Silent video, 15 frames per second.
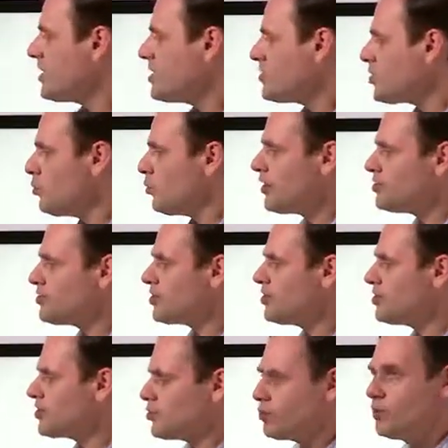So what else could you
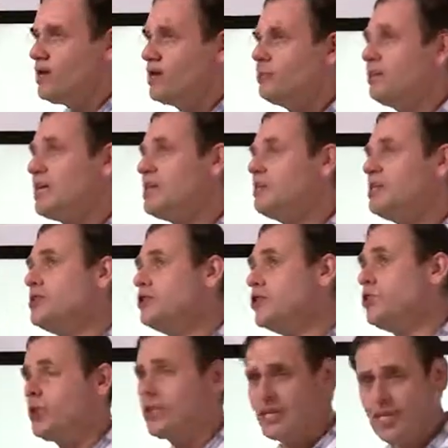do? Well, maybe you
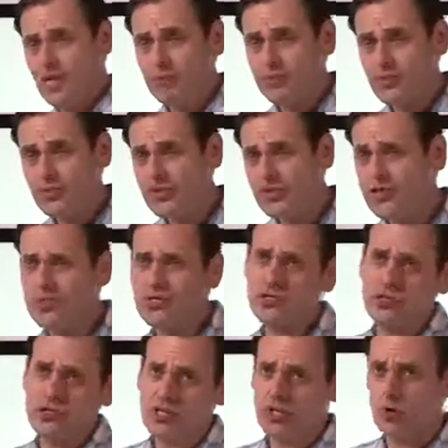don't want
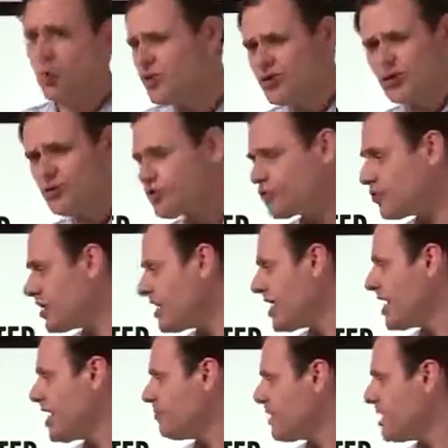numbers, 1, 2, 3.
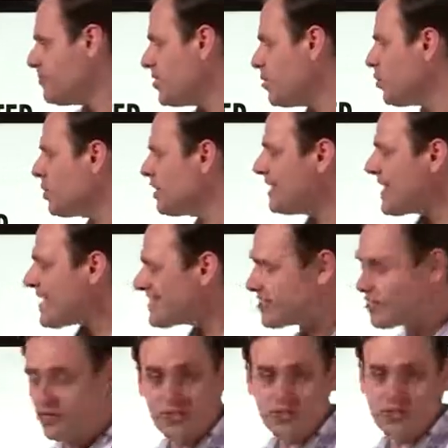Maybe you want
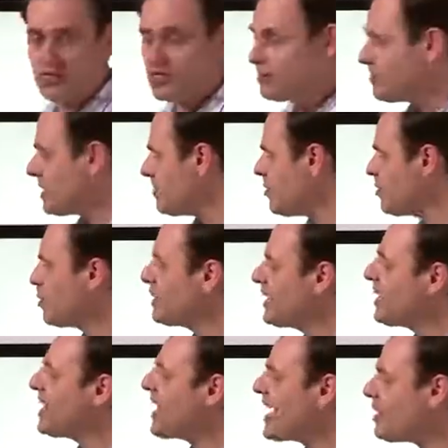letters. Maybe you want a
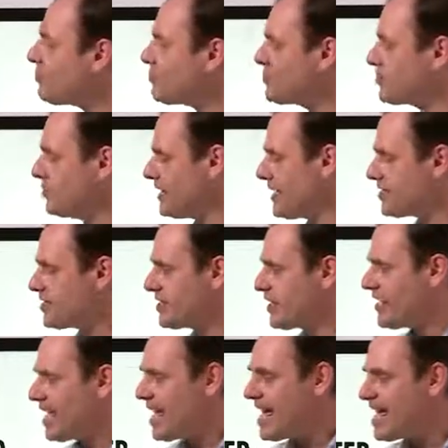capital letter,
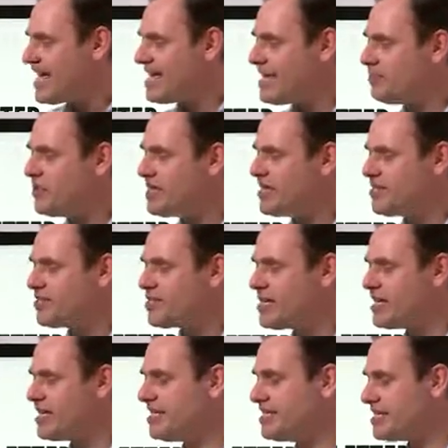A, B,
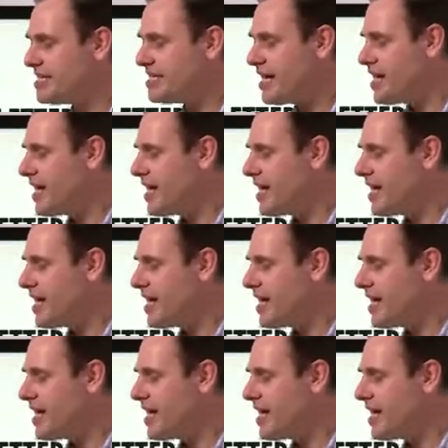C, D.